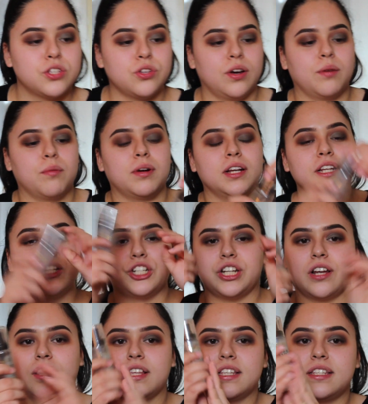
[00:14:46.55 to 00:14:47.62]
so I wanted to
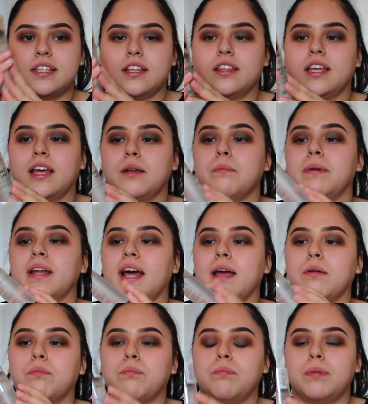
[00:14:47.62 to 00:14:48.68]
share this till the end, but
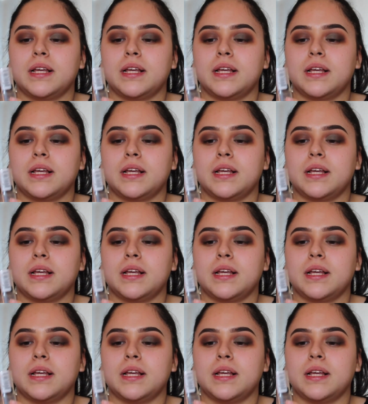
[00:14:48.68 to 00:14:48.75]
I